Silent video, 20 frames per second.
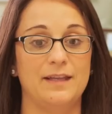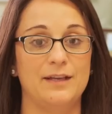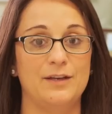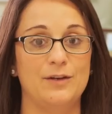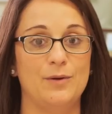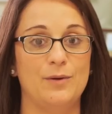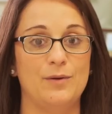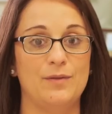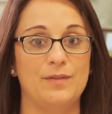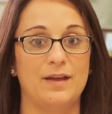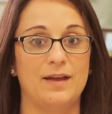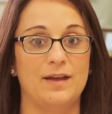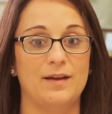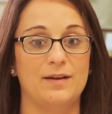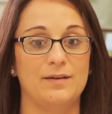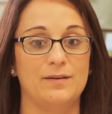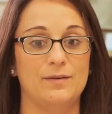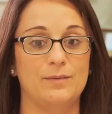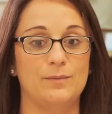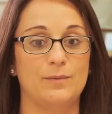They know
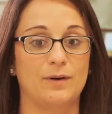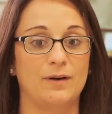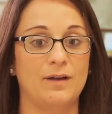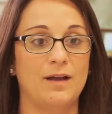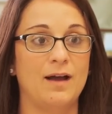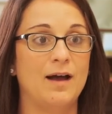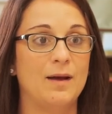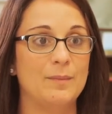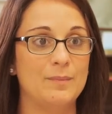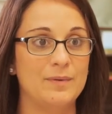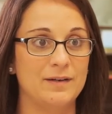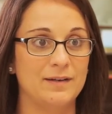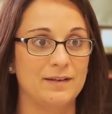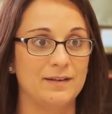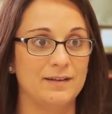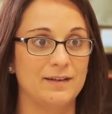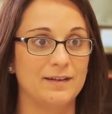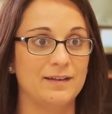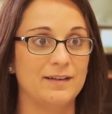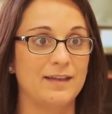that we're
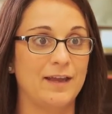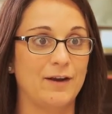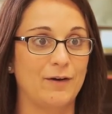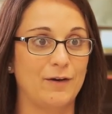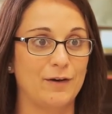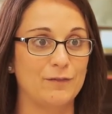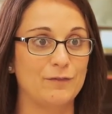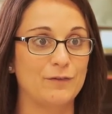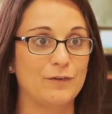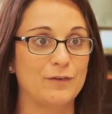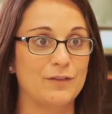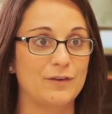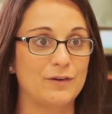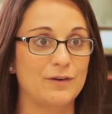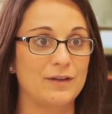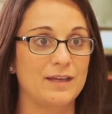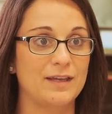competent in caring for their